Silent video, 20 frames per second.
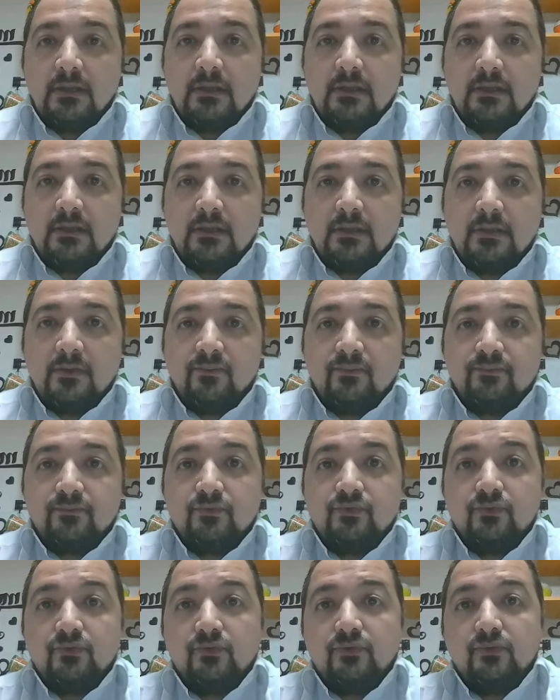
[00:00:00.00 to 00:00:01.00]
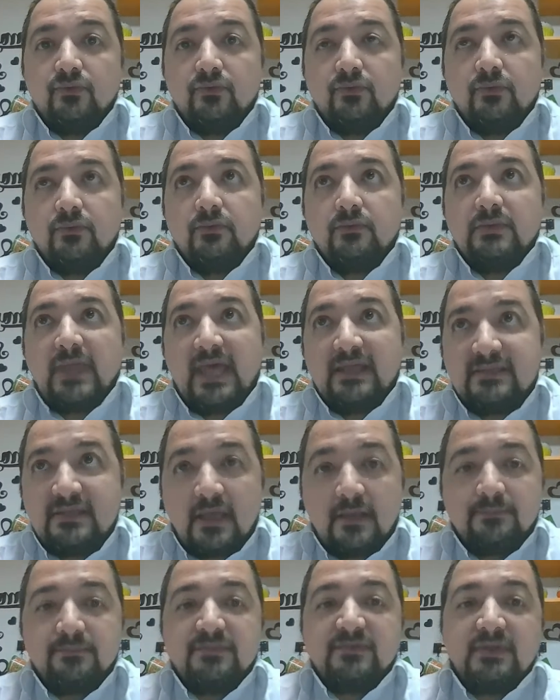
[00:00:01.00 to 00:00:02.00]
to
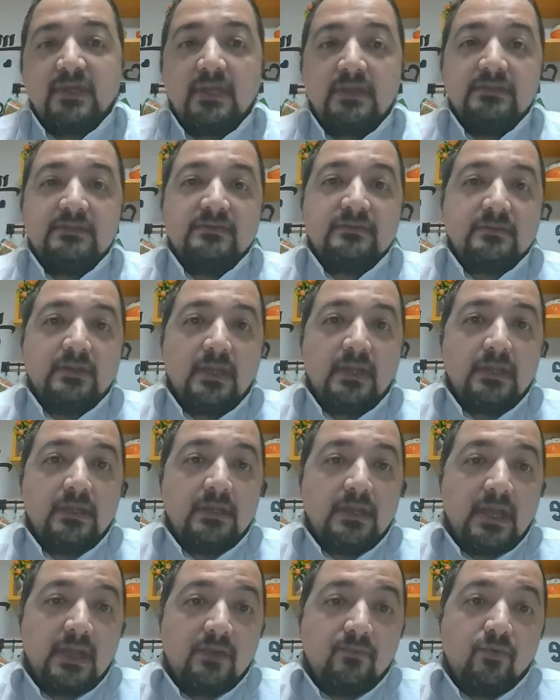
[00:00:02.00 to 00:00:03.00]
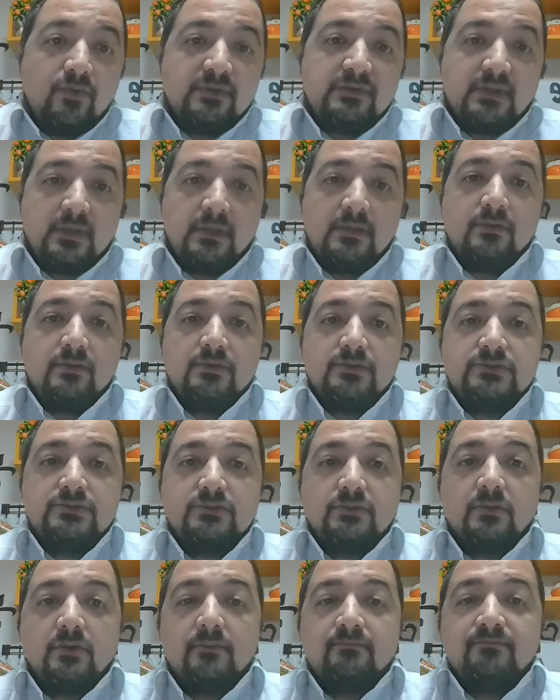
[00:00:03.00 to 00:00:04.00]
adapt and avoid errors.
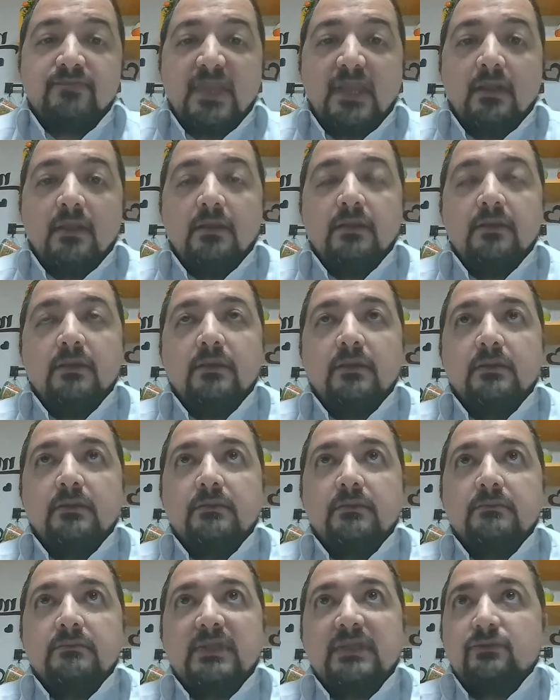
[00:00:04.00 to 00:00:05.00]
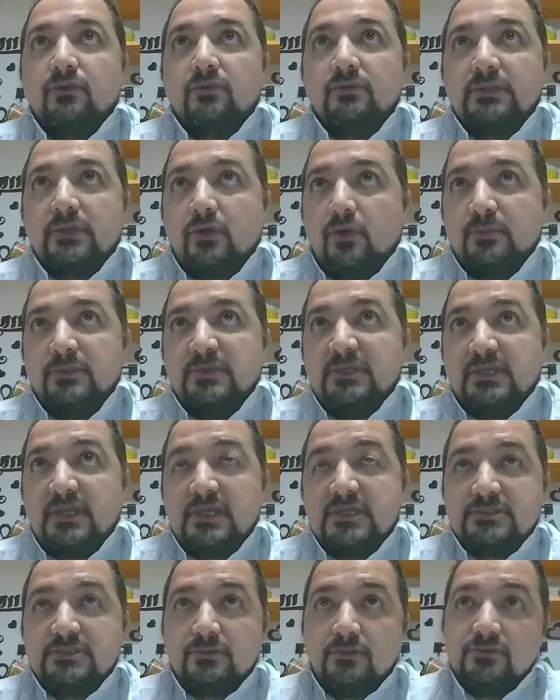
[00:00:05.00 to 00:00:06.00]
So not only
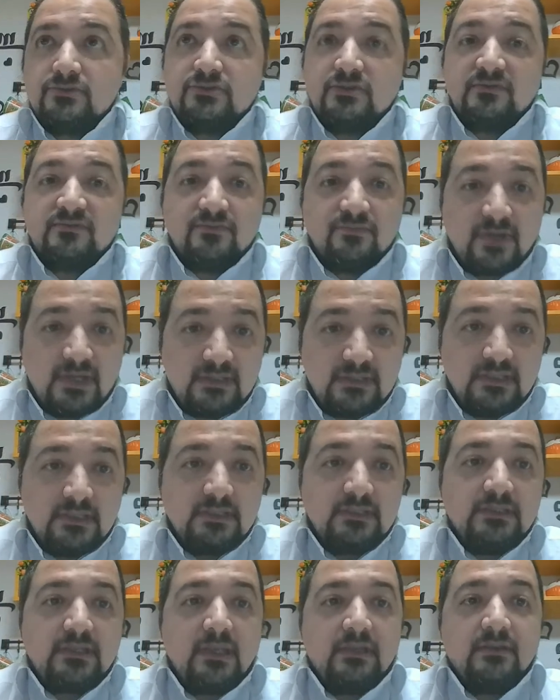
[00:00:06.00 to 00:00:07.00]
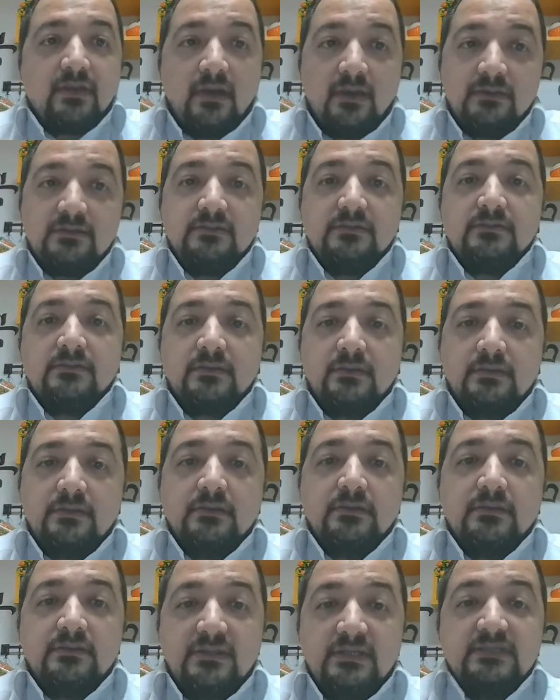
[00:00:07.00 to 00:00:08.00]
communication, also training and other
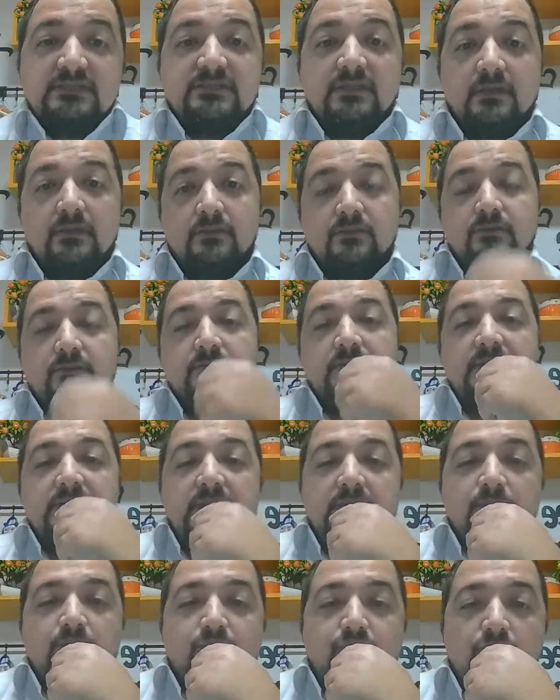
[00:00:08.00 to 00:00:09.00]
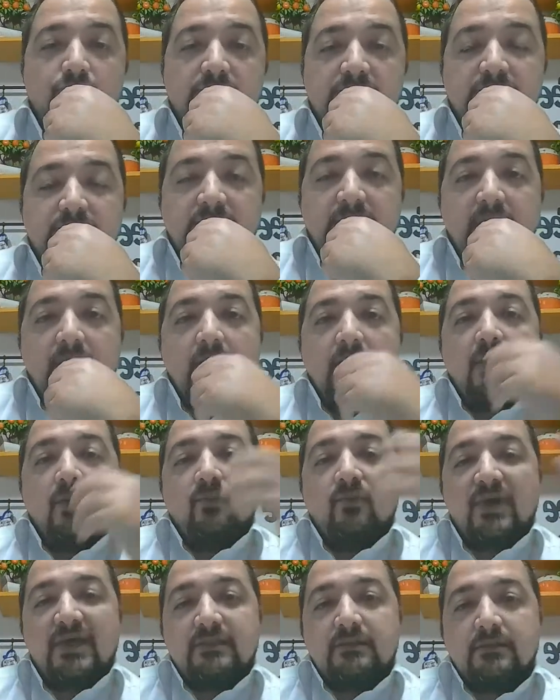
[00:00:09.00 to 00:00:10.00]
things are really important.
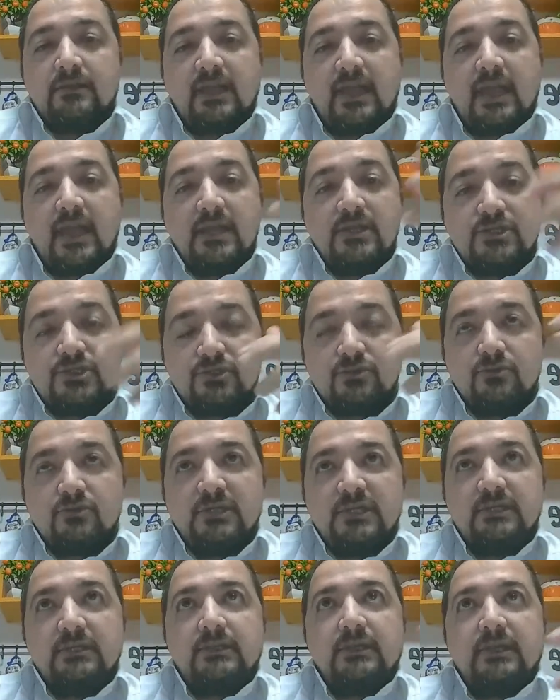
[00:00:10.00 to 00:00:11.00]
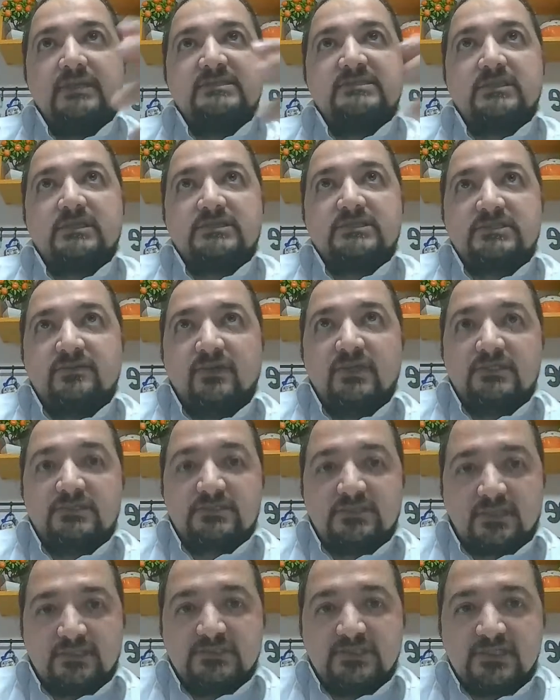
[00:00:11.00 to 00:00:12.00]
When ensuring a
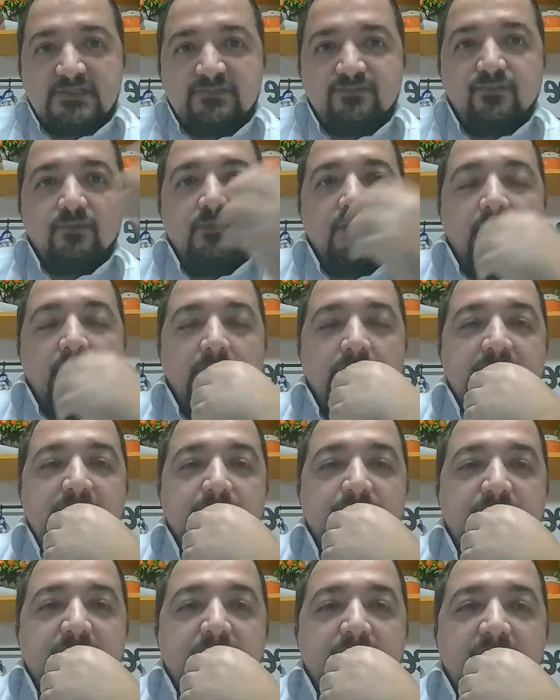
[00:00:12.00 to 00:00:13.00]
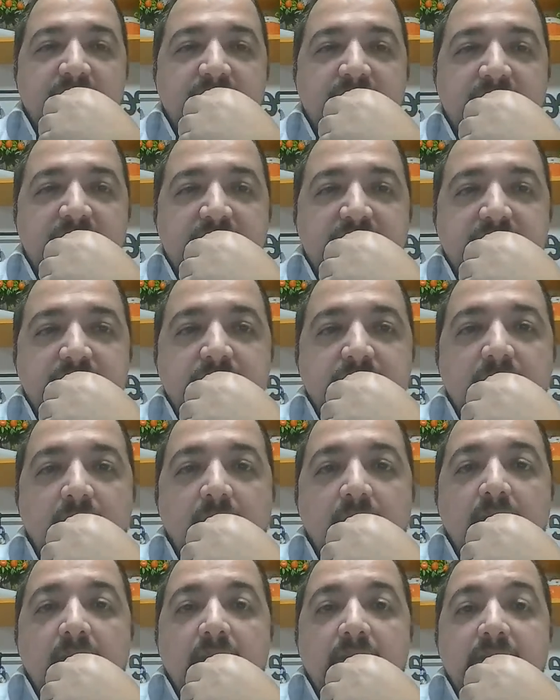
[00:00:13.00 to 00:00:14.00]
successful implementation,
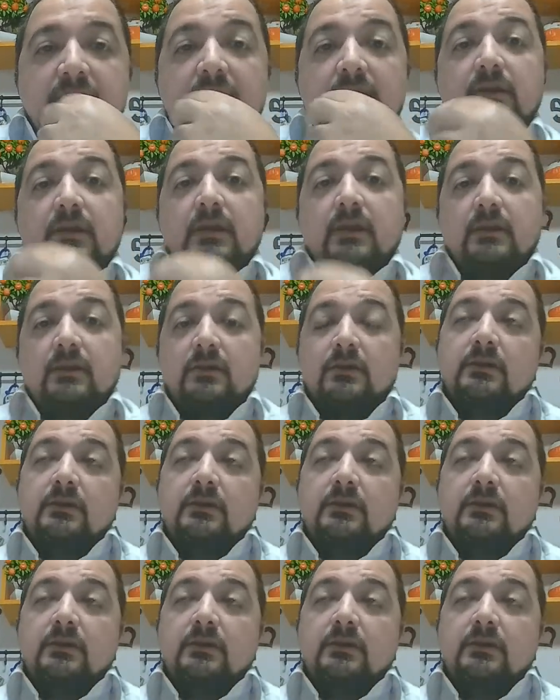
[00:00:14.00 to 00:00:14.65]
yeah,